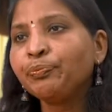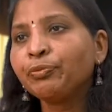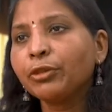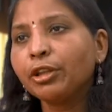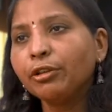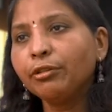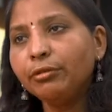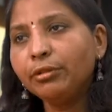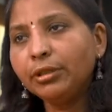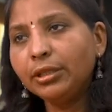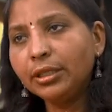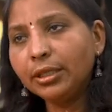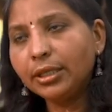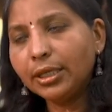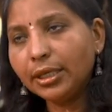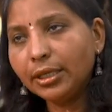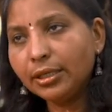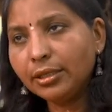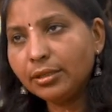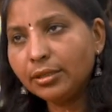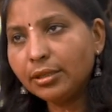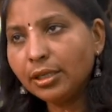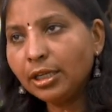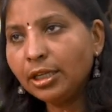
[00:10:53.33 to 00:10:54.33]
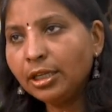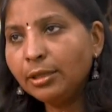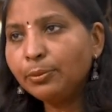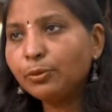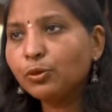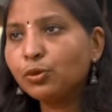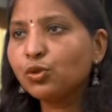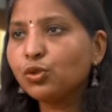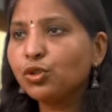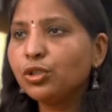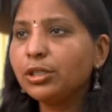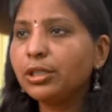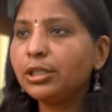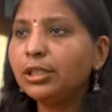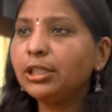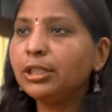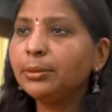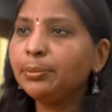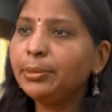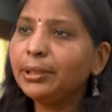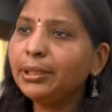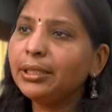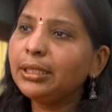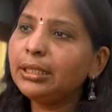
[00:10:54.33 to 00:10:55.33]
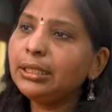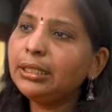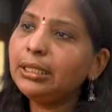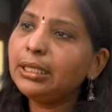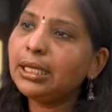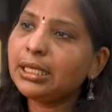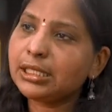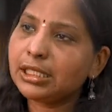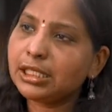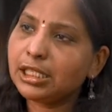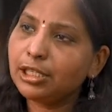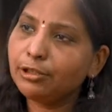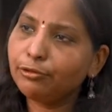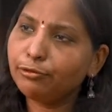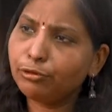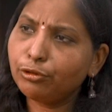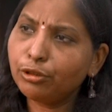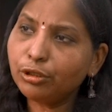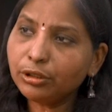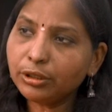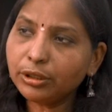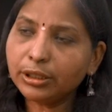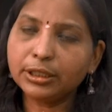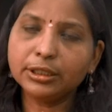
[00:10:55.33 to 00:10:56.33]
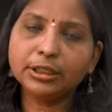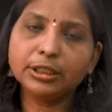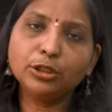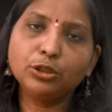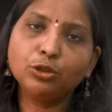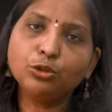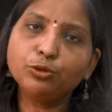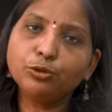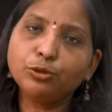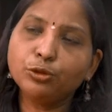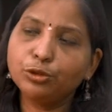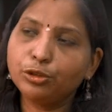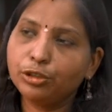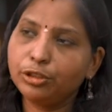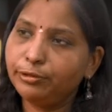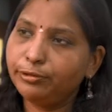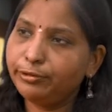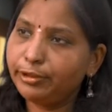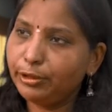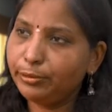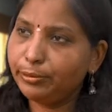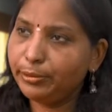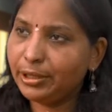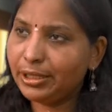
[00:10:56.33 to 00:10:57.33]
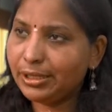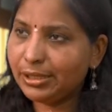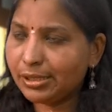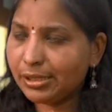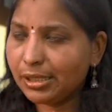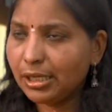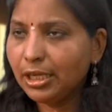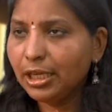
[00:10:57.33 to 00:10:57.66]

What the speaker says: with the entire procedure typically lasting for 30 to 45 minutes.